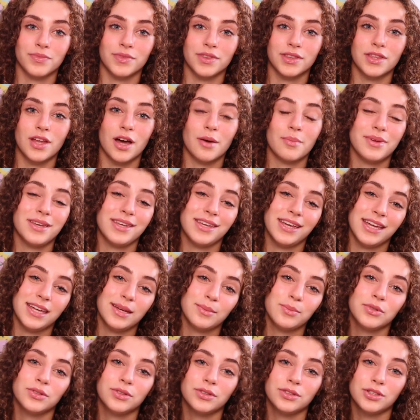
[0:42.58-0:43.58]
not being
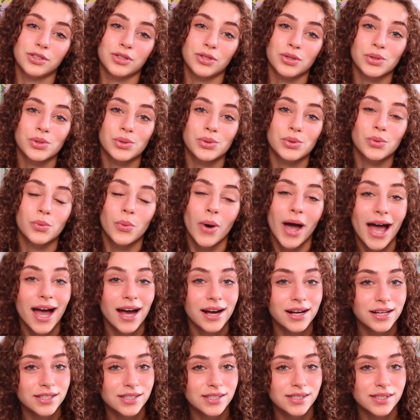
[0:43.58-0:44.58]
able to
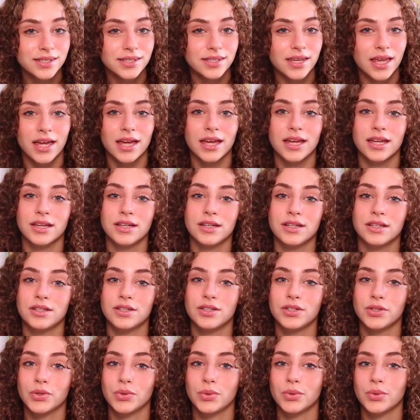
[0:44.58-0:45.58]
wax and
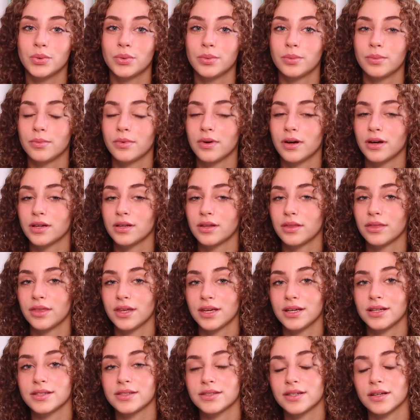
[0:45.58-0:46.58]
do
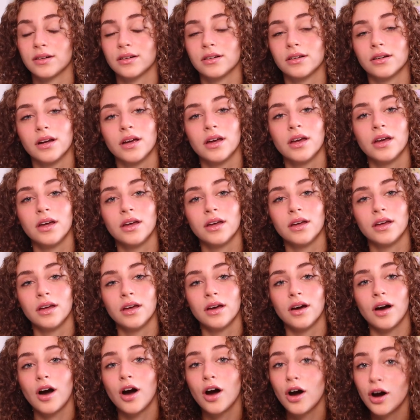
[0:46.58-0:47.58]
things that are
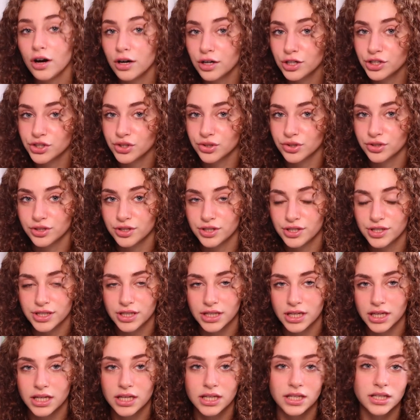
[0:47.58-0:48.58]
harsh on your
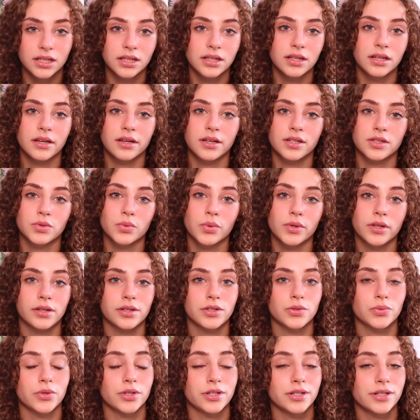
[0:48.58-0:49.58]
skin, as well
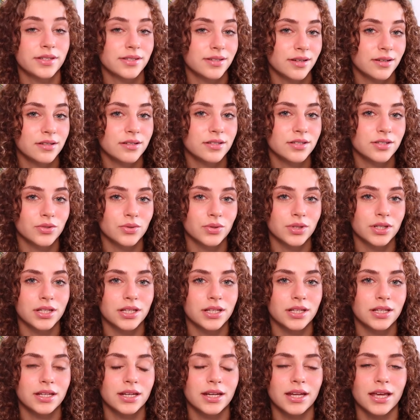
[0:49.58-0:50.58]
as wearing
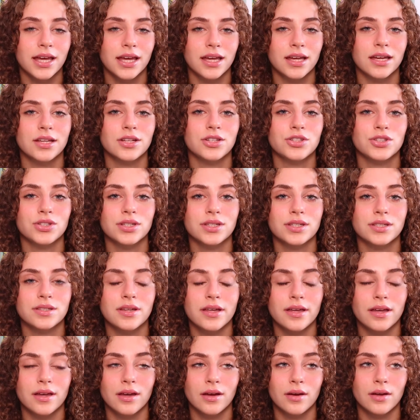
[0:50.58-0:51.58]
sunscreen and just
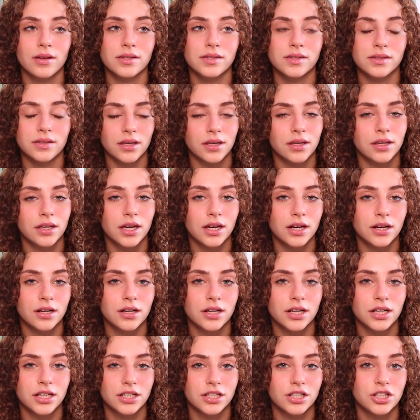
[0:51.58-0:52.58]
skincare
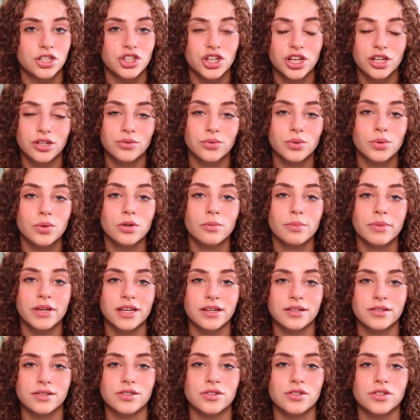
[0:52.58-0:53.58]
in general,
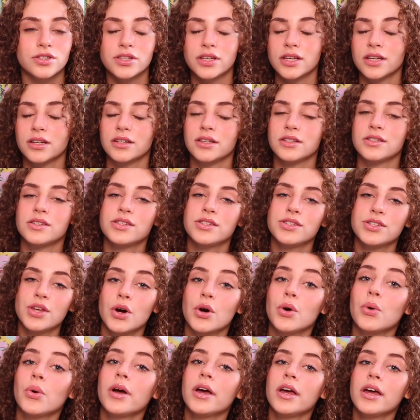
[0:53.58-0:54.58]
because your skin is
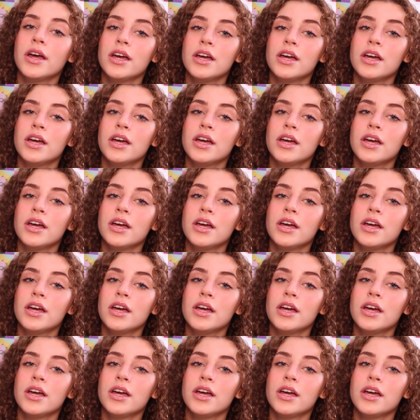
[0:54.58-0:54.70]
so